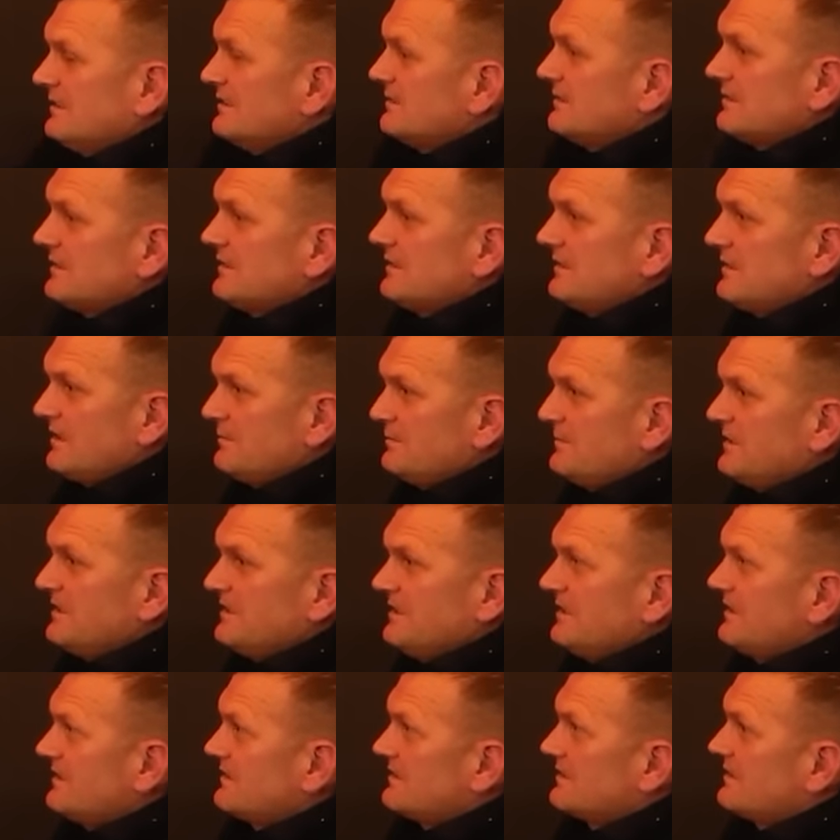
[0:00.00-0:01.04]
they said,
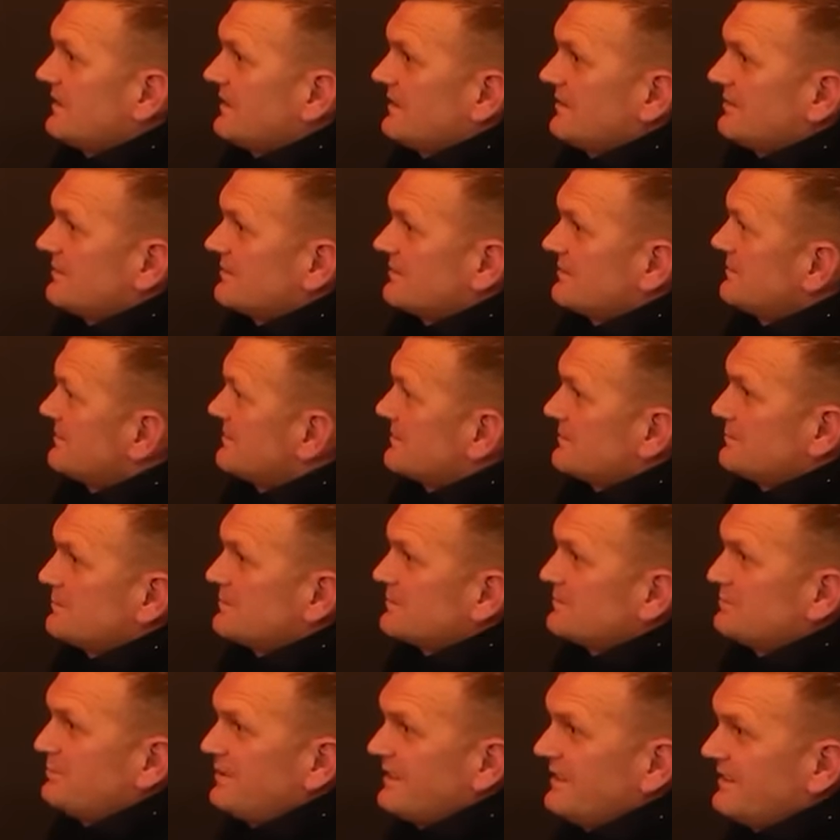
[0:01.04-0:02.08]
Tommy, that's there since
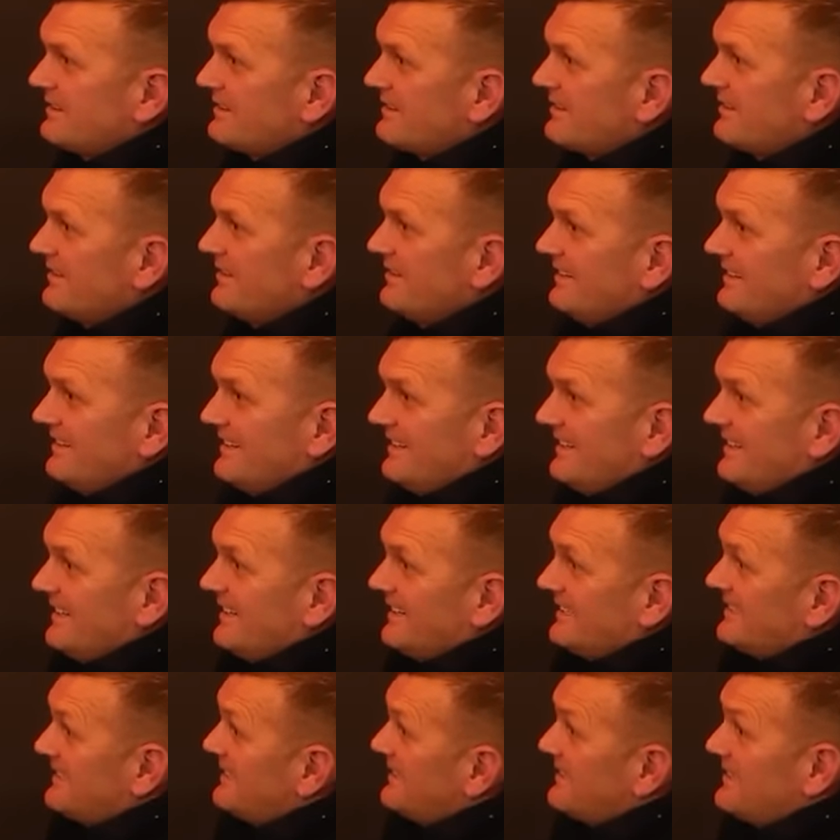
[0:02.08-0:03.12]
it was built.
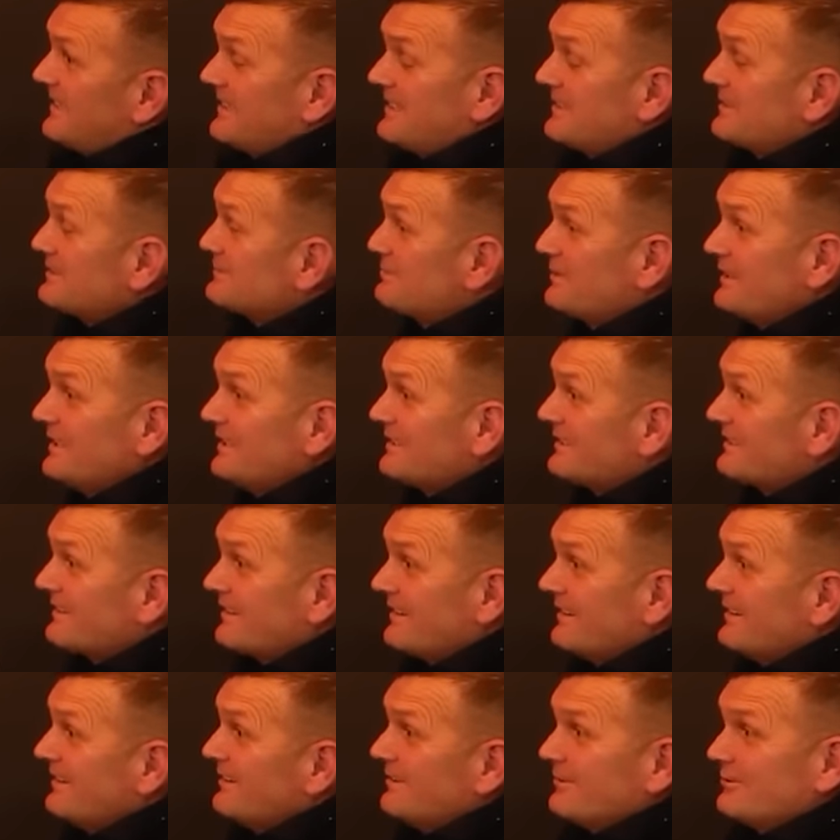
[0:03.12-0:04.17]
Mm. And the thing is
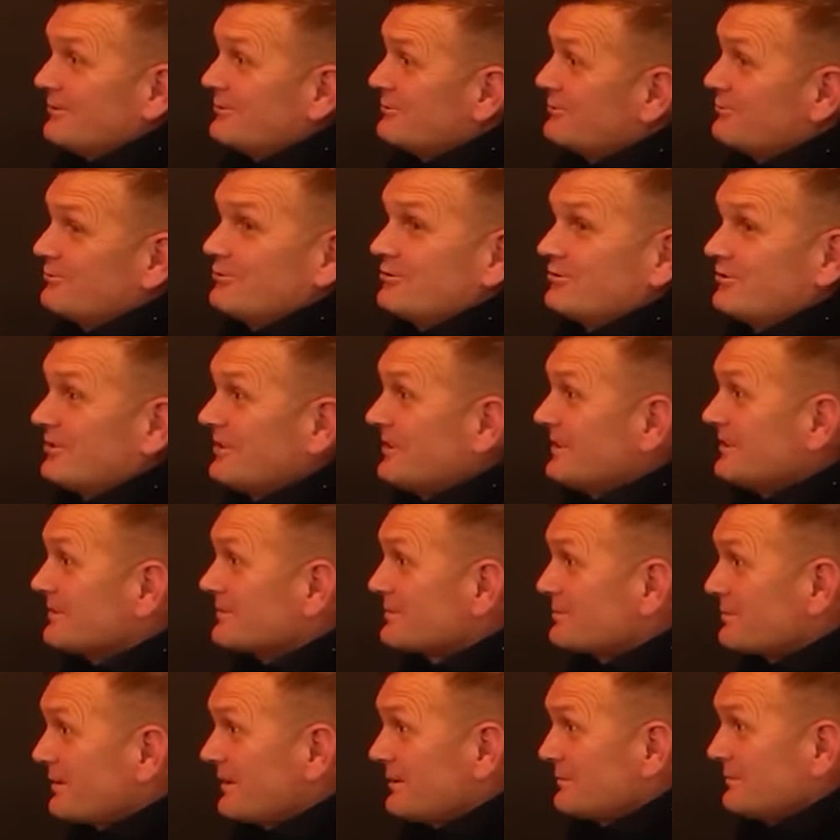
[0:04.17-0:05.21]
built 100
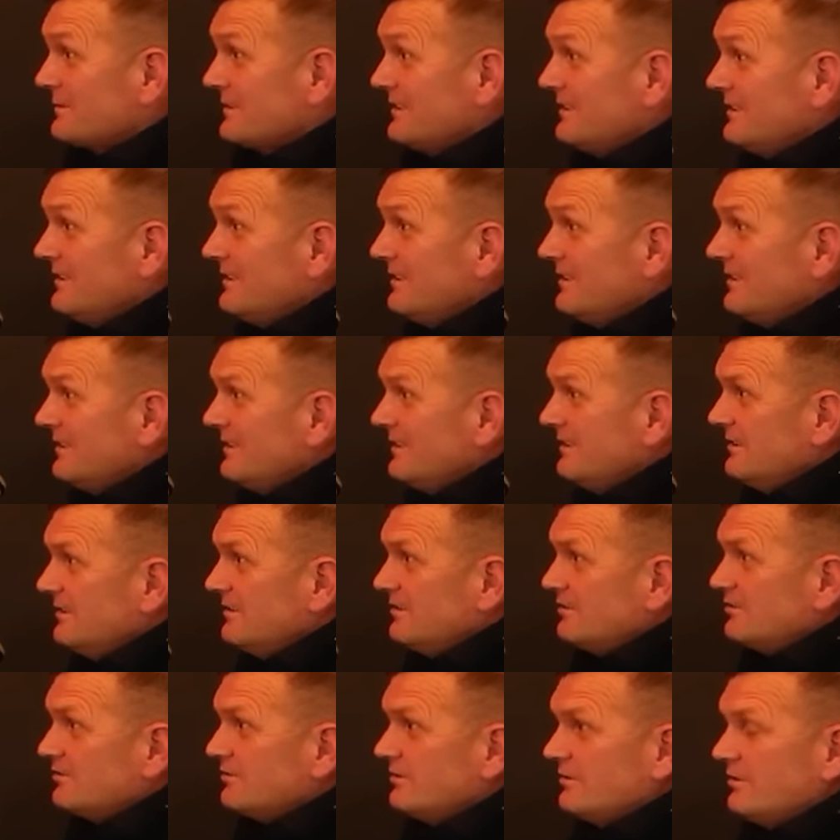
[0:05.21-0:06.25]
years probably.
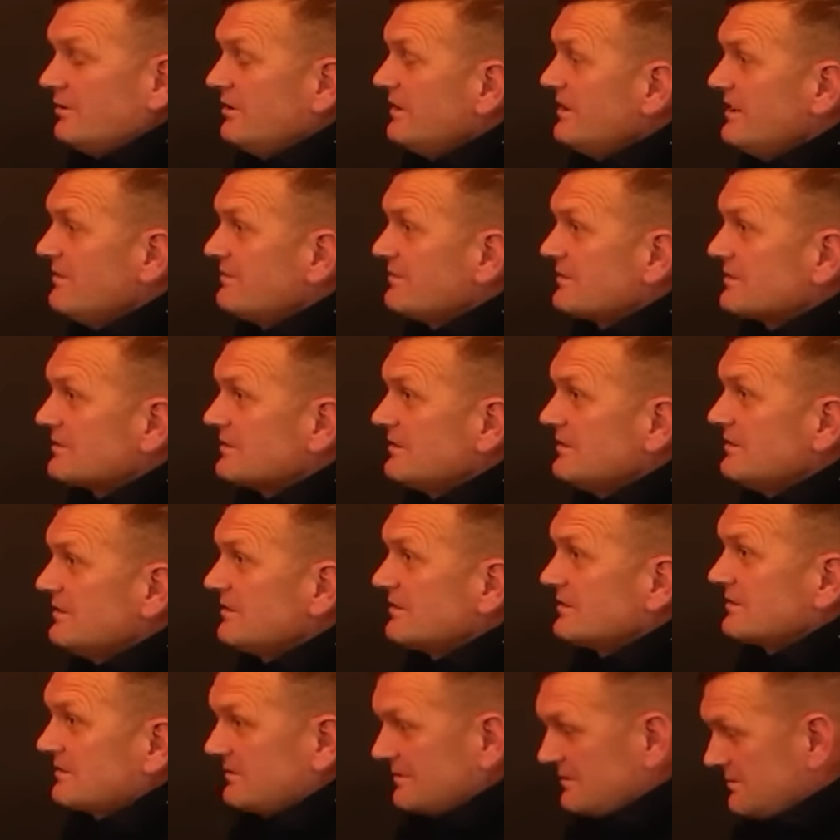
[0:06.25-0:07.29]
So I never
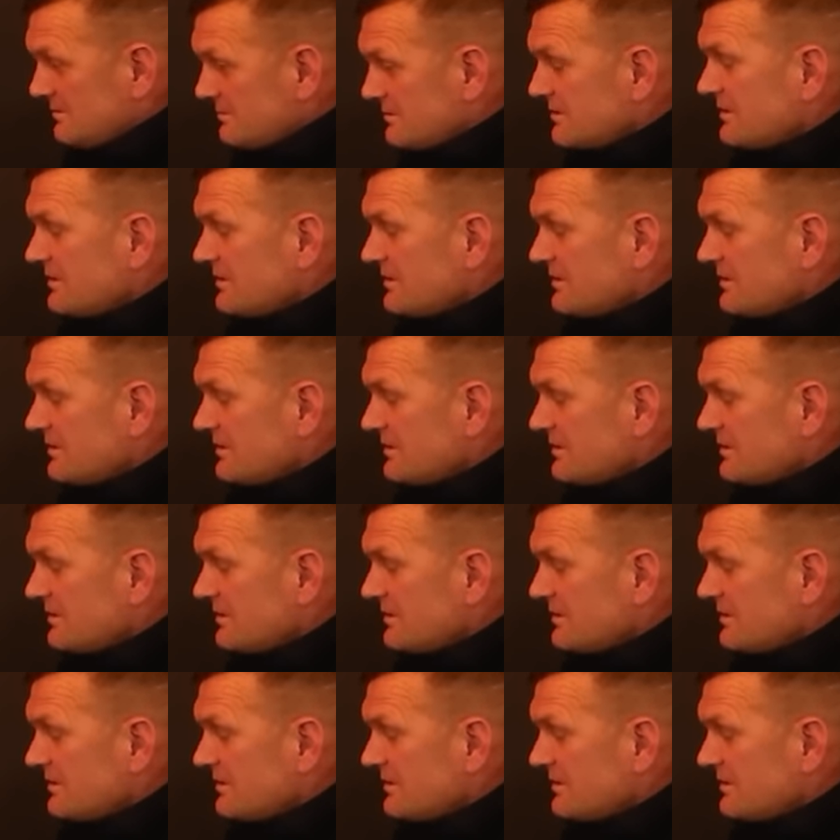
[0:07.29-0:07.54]
saw it because